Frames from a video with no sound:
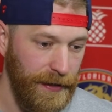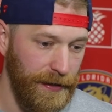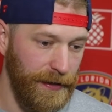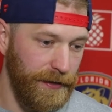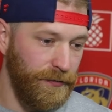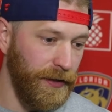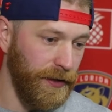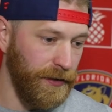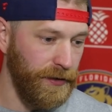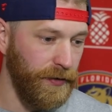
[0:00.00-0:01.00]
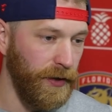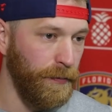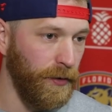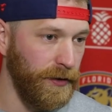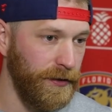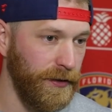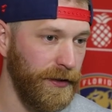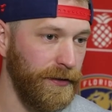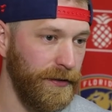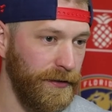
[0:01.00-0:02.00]
it's very
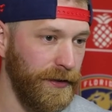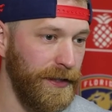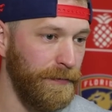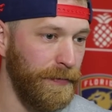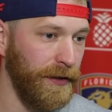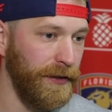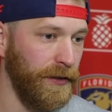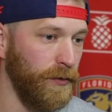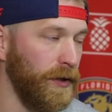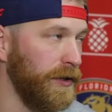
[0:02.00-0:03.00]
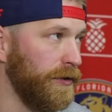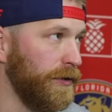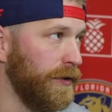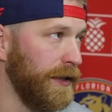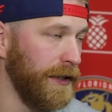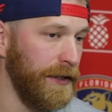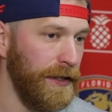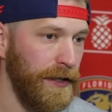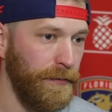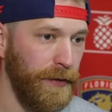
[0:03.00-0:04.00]
important to keep building on what you're doing
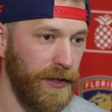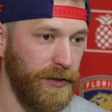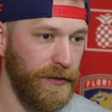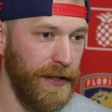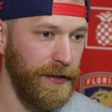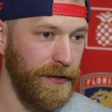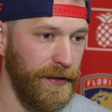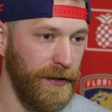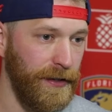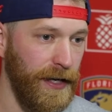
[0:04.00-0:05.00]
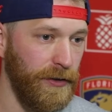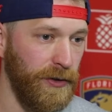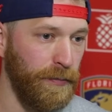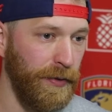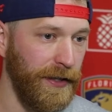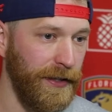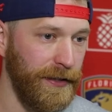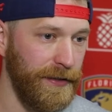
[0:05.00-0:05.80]
and make sure that how you're playing,